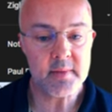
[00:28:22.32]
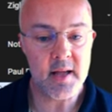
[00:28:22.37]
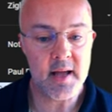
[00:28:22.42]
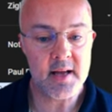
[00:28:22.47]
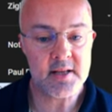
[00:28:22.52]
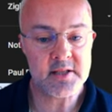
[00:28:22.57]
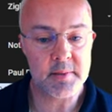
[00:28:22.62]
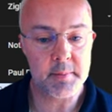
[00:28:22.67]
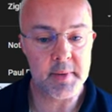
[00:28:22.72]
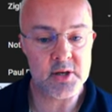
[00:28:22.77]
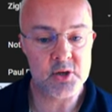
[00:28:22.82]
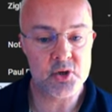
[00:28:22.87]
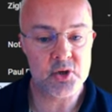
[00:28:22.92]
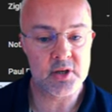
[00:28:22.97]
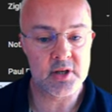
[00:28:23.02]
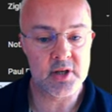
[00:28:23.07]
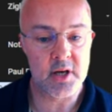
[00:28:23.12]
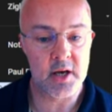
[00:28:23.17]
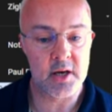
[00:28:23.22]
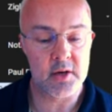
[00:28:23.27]
as I
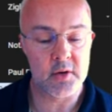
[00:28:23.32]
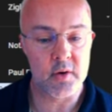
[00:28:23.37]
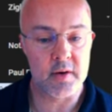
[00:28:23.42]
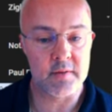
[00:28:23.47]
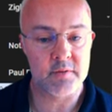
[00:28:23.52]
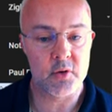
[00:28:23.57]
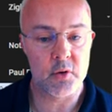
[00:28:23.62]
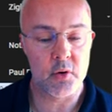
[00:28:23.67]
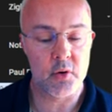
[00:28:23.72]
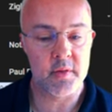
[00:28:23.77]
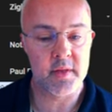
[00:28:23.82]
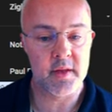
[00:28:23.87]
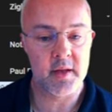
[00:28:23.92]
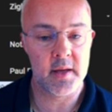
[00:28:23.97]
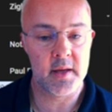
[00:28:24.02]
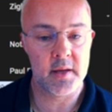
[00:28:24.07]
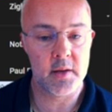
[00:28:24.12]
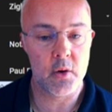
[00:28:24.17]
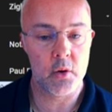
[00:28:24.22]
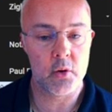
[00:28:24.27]
mentioned earlier, I've got
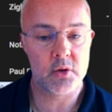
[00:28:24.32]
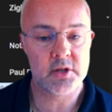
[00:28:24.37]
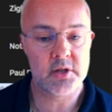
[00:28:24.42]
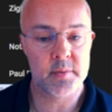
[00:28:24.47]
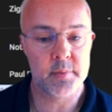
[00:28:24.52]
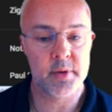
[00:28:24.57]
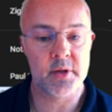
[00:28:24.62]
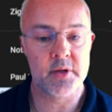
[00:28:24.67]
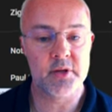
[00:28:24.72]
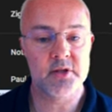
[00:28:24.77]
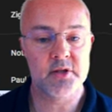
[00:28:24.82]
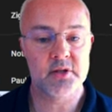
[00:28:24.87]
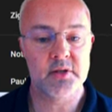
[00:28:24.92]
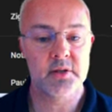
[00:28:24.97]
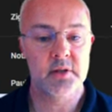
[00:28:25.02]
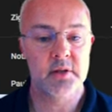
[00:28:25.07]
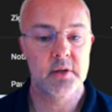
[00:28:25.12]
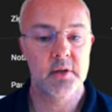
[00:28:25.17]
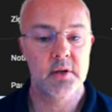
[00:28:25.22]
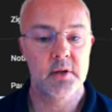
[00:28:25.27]
the Octopus
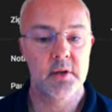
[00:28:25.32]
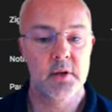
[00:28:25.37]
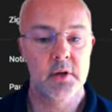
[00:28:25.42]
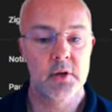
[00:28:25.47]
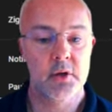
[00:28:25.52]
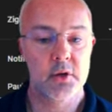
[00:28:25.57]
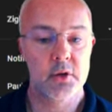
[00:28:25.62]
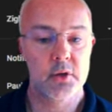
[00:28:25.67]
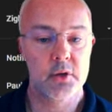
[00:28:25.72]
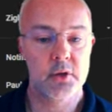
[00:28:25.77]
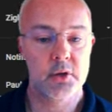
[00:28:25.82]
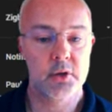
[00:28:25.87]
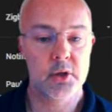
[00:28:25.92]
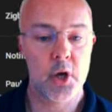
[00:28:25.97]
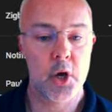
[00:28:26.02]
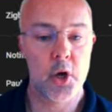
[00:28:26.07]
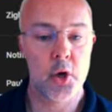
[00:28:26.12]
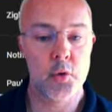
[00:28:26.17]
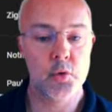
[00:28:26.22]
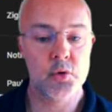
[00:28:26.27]

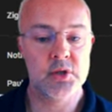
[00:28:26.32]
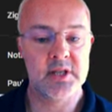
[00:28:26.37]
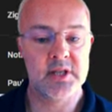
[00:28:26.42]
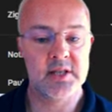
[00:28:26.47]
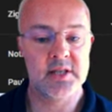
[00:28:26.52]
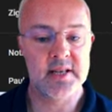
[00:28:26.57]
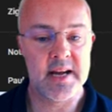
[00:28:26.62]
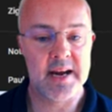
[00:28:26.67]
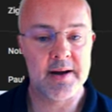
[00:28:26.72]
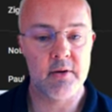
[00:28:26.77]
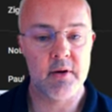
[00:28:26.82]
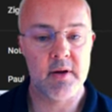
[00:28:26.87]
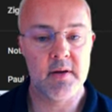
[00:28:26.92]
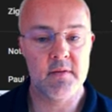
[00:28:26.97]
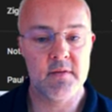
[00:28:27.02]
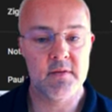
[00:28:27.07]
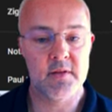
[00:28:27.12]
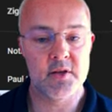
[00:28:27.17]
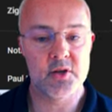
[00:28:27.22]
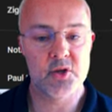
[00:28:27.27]
cozy
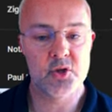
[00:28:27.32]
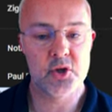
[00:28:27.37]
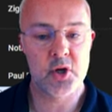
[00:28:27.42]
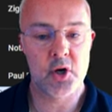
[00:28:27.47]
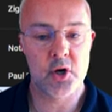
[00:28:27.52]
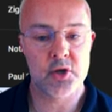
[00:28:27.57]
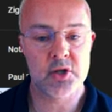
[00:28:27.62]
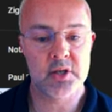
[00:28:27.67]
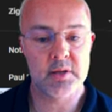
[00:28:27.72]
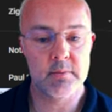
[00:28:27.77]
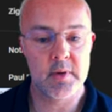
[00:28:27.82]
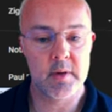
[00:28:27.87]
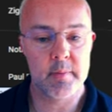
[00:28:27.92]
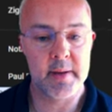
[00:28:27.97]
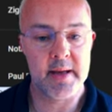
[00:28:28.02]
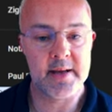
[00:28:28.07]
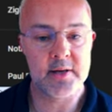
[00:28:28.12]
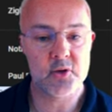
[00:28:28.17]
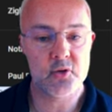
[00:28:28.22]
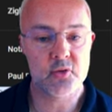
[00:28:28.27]
tariff that's charging my
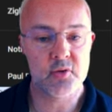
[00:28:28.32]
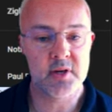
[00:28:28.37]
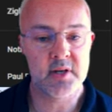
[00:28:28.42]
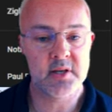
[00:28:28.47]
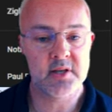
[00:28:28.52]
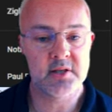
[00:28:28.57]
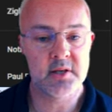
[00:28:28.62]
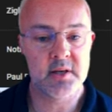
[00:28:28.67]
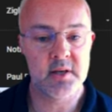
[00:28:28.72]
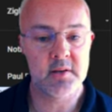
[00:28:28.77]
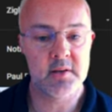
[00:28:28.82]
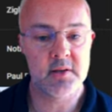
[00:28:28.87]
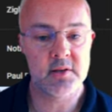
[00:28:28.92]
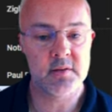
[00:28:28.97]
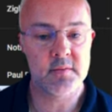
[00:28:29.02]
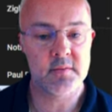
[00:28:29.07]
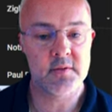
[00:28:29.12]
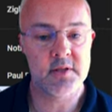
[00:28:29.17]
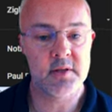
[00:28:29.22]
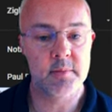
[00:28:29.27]
battery. So there's
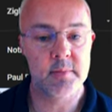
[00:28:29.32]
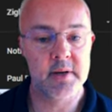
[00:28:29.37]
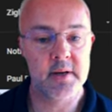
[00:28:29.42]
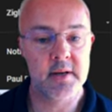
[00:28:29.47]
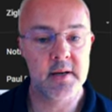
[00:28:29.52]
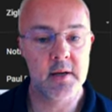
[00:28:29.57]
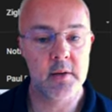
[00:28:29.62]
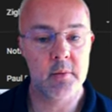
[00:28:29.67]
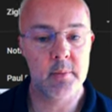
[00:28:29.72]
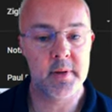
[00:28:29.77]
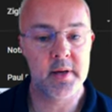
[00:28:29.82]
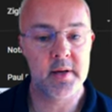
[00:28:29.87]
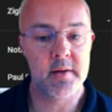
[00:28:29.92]
obviously been a little bit